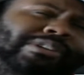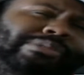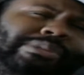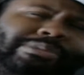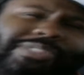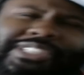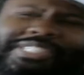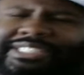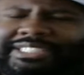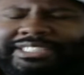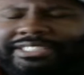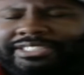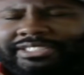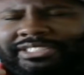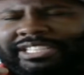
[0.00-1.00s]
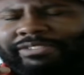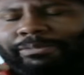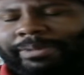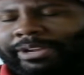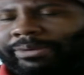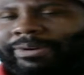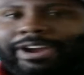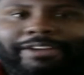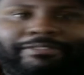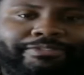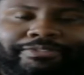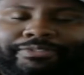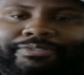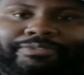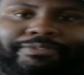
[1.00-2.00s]
it was in Devil May Cry
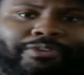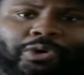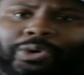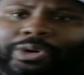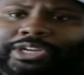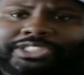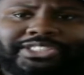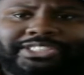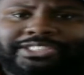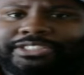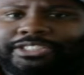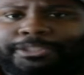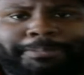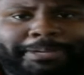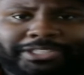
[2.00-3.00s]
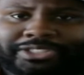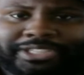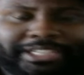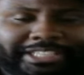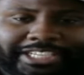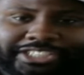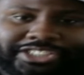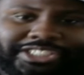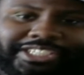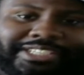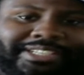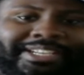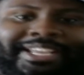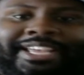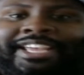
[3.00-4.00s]
4 Special
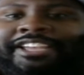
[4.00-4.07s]
Edition.